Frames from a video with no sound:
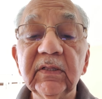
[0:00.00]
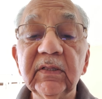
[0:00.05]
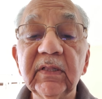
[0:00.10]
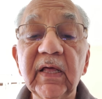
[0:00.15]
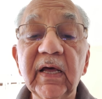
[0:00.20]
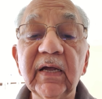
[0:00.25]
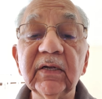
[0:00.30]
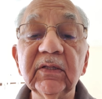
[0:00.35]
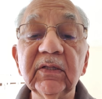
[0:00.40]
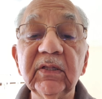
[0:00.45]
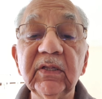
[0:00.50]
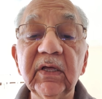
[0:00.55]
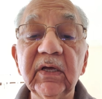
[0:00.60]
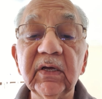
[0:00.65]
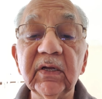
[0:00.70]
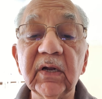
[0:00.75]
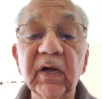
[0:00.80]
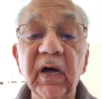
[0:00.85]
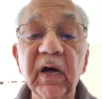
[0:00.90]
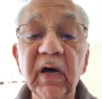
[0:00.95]
that
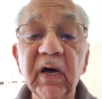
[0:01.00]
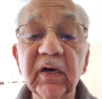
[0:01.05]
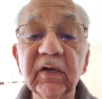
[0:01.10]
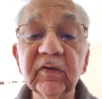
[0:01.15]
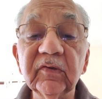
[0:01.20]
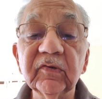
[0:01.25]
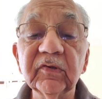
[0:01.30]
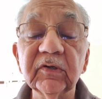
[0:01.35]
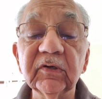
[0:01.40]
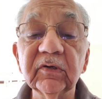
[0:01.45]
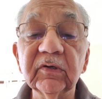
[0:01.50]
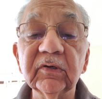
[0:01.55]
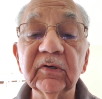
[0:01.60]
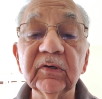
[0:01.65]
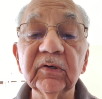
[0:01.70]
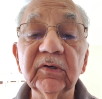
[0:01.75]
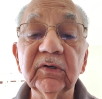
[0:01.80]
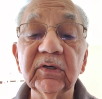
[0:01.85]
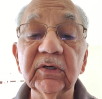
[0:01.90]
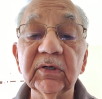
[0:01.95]
there are
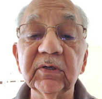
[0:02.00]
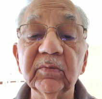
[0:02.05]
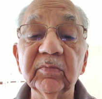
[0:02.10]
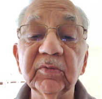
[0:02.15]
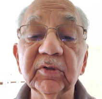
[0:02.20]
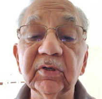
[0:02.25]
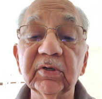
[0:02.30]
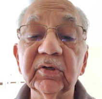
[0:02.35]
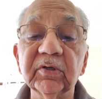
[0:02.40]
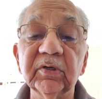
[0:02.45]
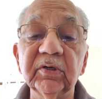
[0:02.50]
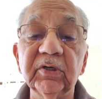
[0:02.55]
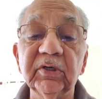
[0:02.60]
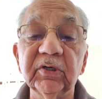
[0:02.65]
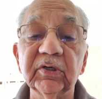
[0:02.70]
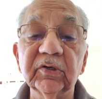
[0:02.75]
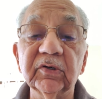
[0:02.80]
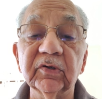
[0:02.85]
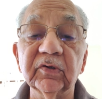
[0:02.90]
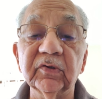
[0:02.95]
certain terms and
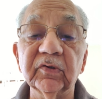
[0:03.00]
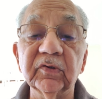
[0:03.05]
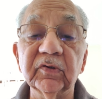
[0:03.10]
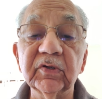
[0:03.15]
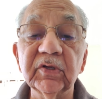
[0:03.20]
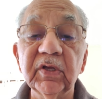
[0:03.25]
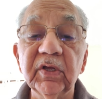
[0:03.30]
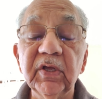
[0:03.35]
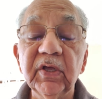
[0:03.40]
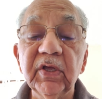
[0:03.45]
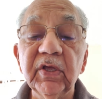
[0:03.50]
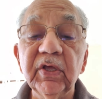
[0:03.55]
conditions,